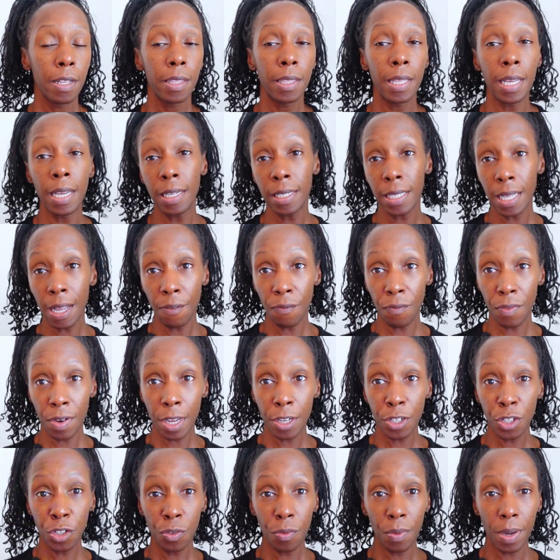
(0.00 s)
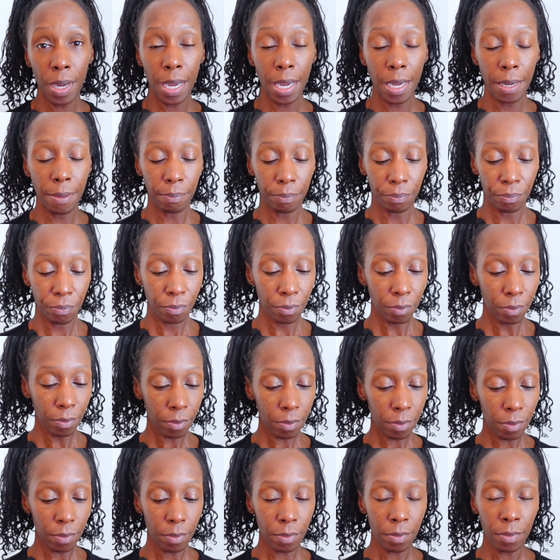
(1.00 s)
Things that fluctuate:
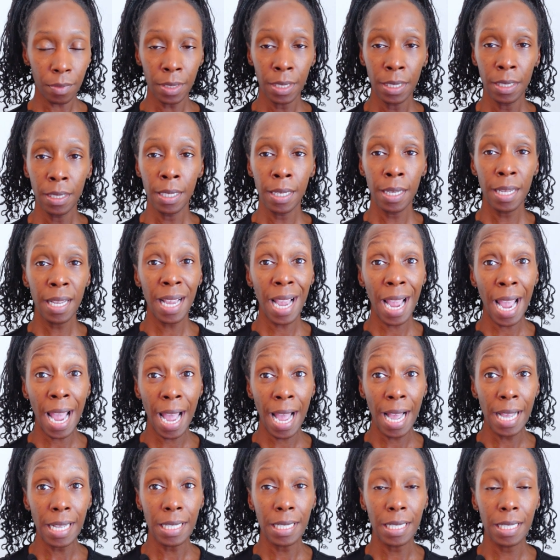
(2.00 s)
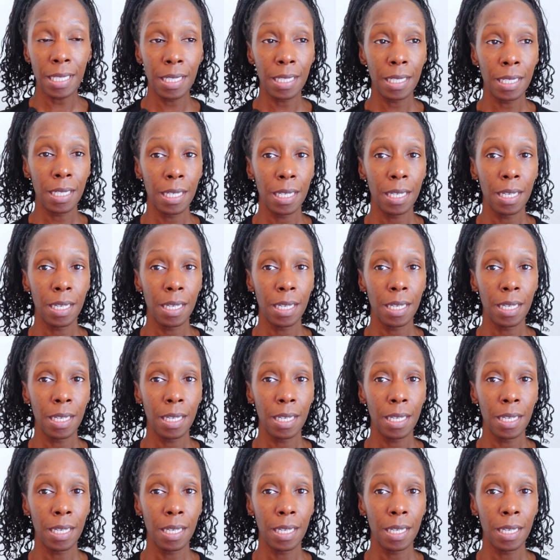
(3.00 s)
gas,